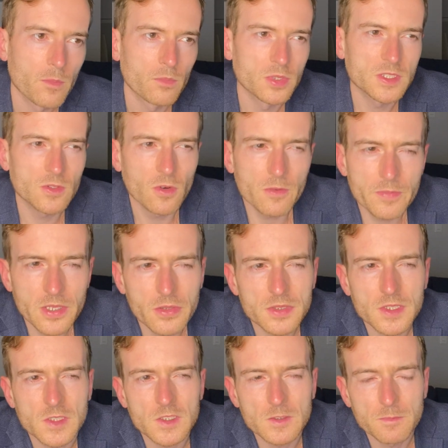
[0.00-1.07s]
but scorpio is
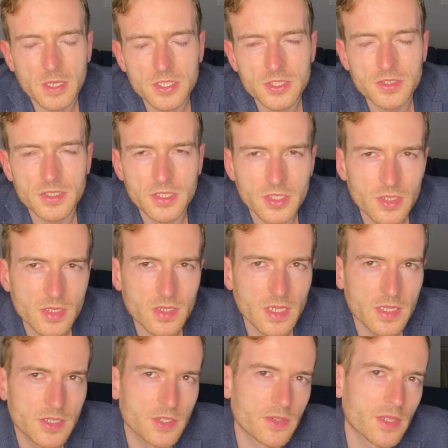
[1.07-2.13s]
especially good
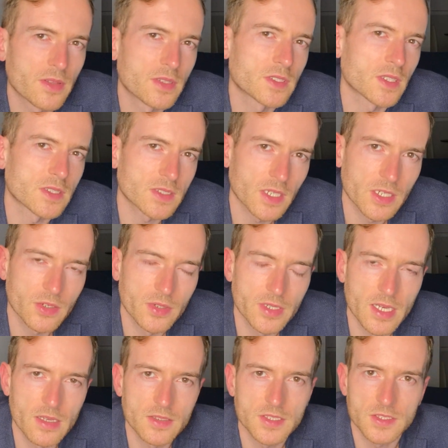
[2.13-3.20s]
at doing things like
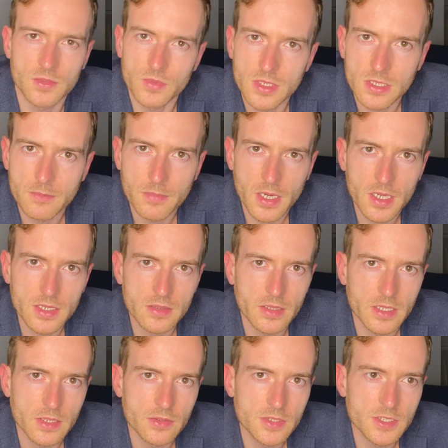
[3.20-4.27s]
psychoanalysis reading body
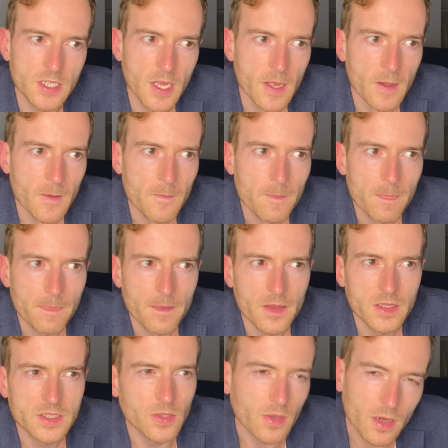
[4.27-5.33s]
language
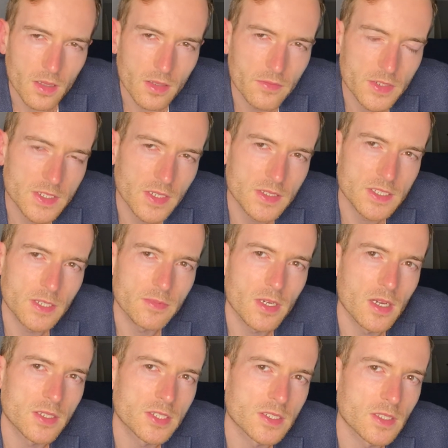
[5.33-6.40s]
and so all of us on a
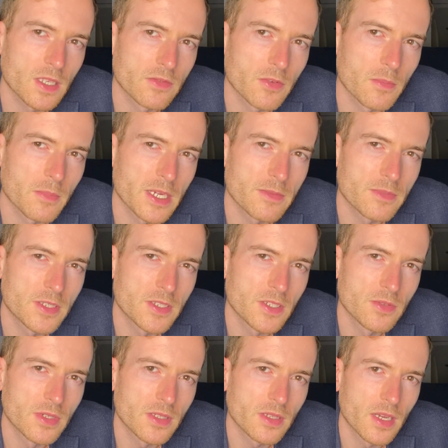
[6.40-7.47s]
subconscious level might be
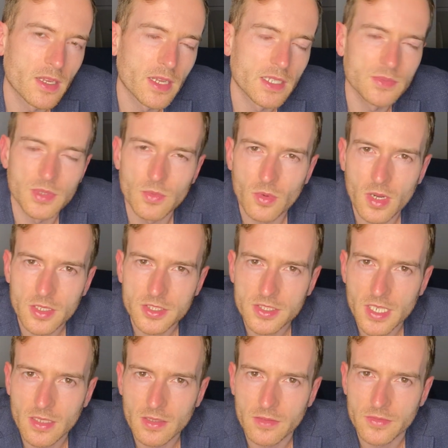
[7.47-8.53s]
doing that as we watch
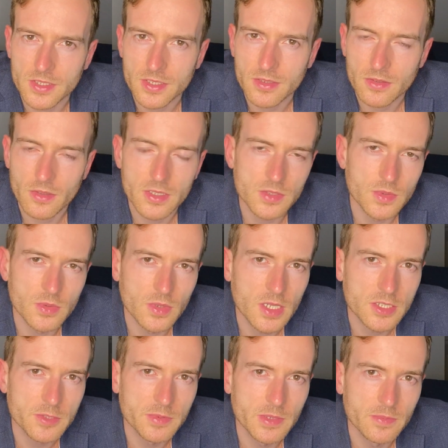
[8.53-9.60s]
television or as we
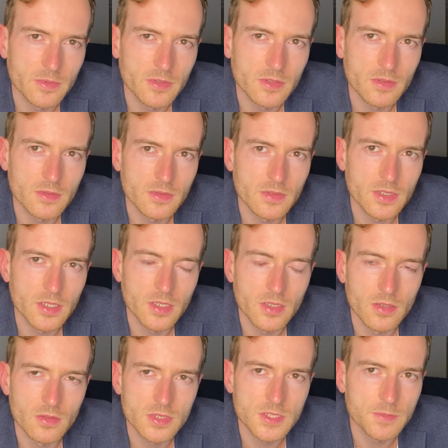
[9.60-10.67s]
watch people you
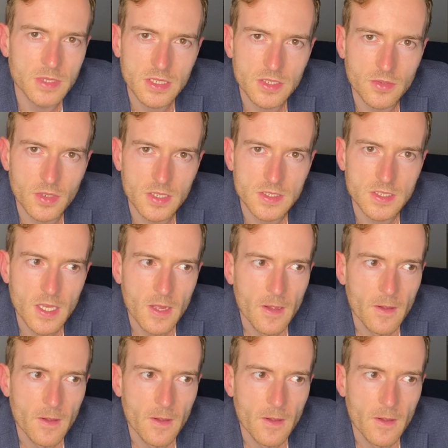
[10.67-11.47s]
know speak to us